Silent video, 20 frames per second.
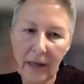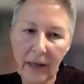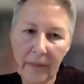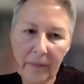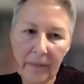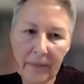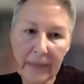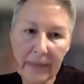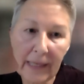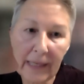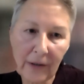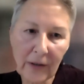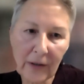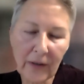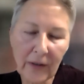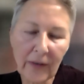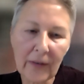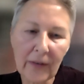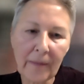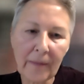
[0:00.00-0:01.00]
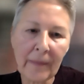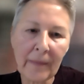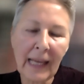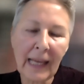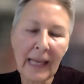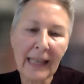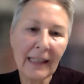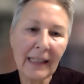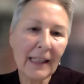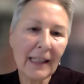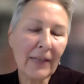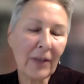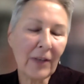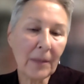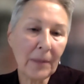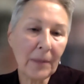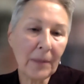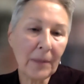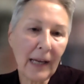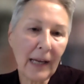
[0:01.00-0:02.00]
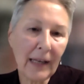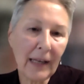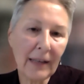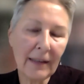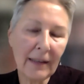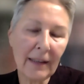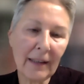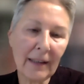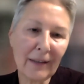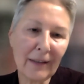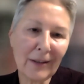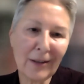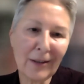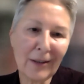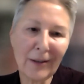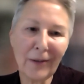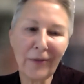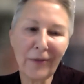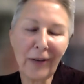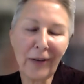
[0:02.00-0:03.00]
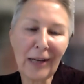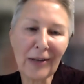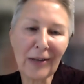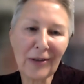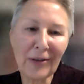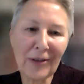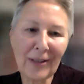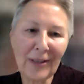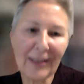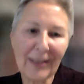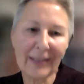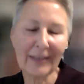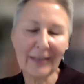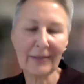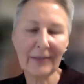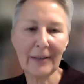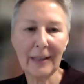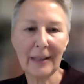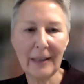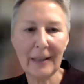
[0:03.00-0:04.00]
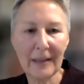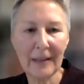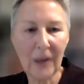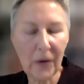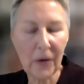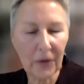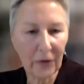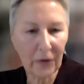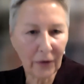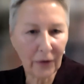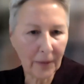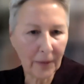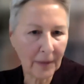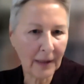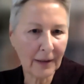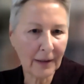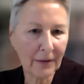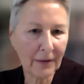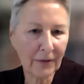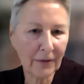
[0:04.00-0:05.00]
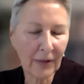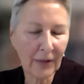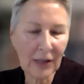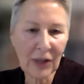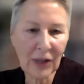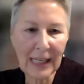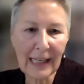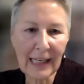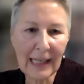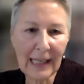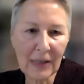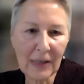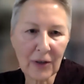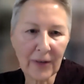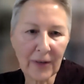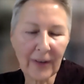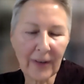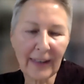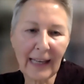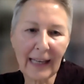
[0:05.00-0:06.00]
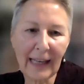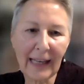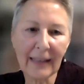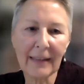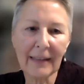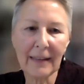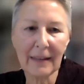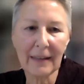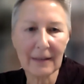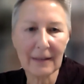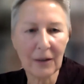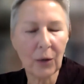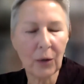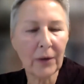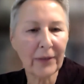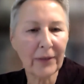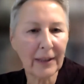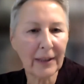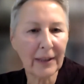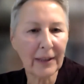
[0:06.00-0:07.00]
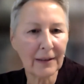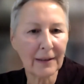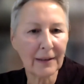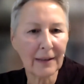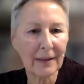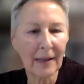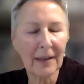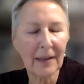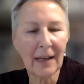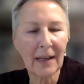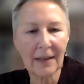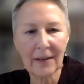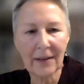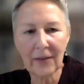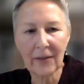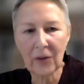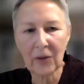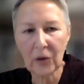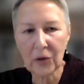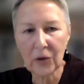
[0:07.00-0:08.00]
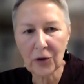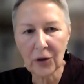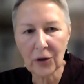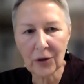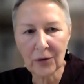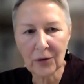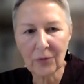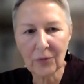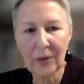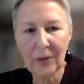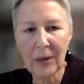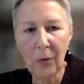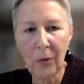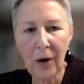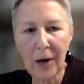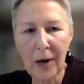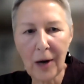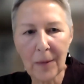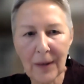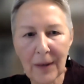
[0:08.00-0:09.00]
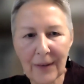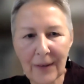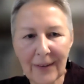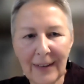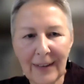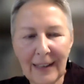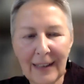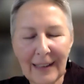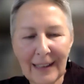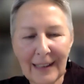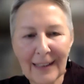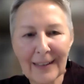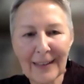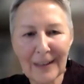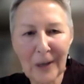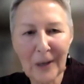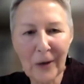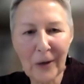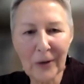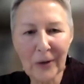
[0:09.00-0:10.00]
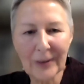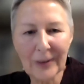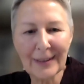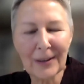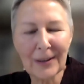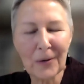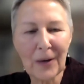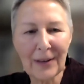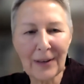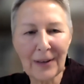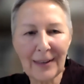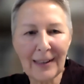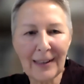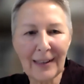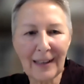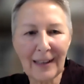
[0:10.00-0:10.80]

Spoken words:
lenders. And it even applied to the French. The loans from the French aid agency had equivalent non-disclosure requirements in the loan. So I think